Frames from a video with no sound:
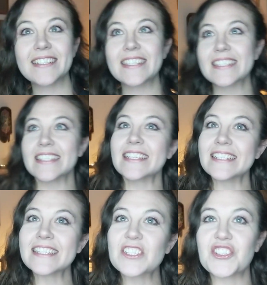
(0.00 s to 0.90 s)
So this
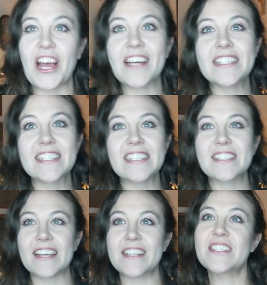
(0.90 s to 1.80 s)
is
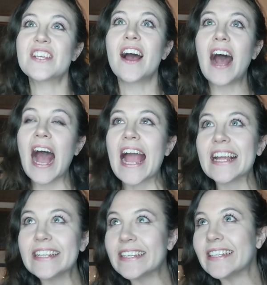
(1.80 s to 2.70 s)
just a
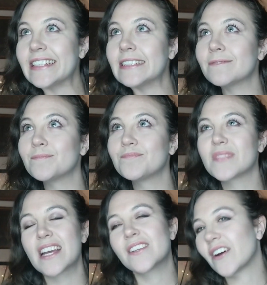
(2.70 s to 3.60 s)
tiny,
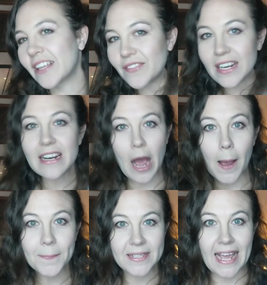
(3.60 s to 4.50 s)
not even an
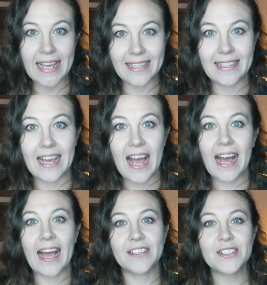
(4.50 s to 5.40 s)
update.
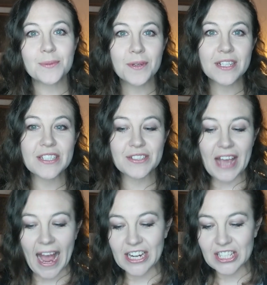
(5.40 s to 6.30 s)
I just wanted
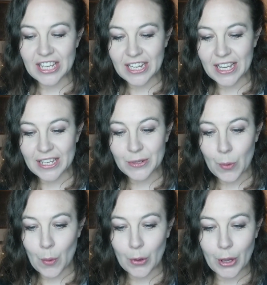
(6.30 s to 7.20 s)
to actually
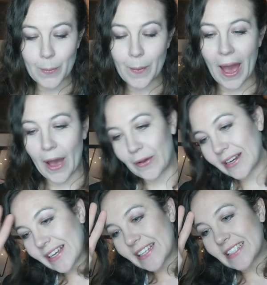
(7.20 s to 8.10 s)
talk
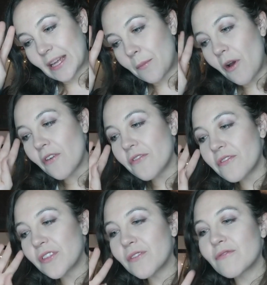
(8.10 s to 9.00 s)
about some
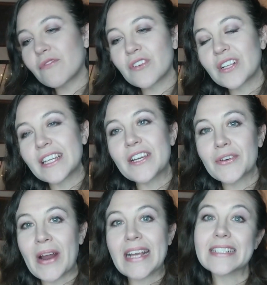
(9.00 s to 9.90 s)
of the really
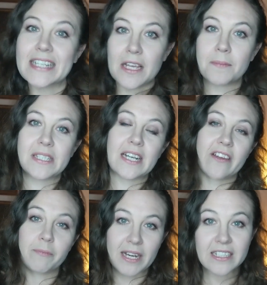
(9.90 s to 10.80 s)
great tips that
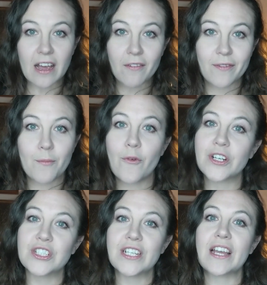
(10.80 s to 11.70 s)
I've picked up from
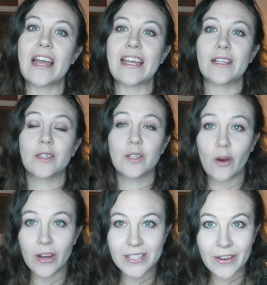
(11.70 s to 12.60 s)
watching a
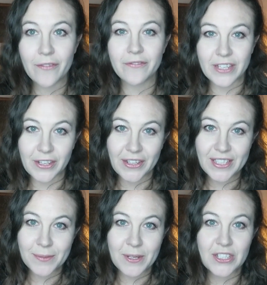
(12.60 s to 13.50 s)
lot of
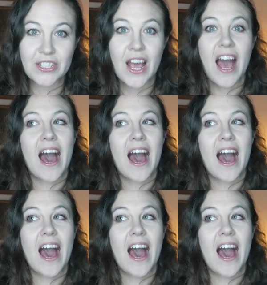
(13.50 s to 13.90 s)
videos, which